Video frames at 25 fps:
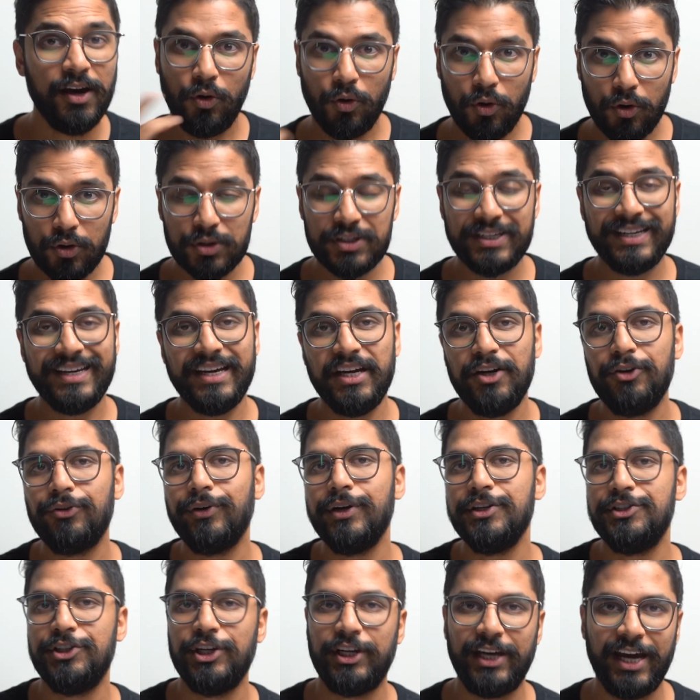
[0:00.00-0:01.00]
or to
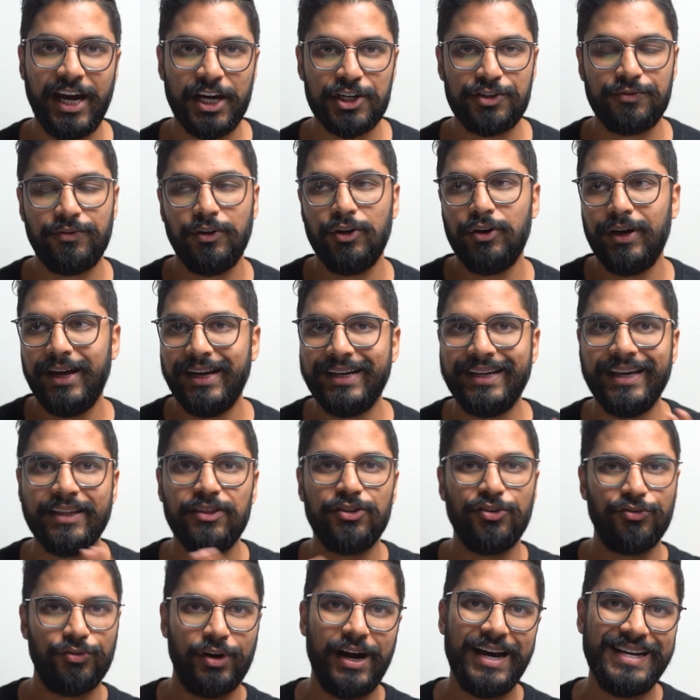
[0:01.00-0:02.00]
increase your cash flow and get
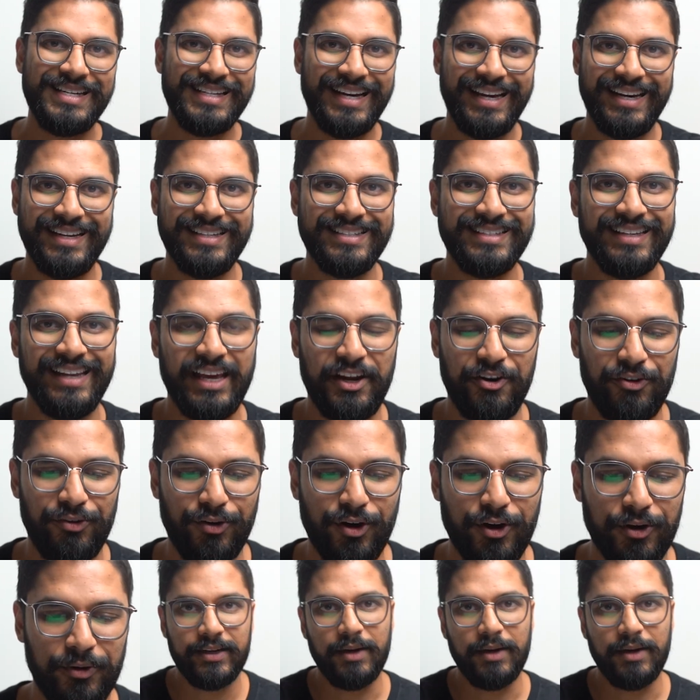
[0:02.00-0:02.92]
the right tenants later on.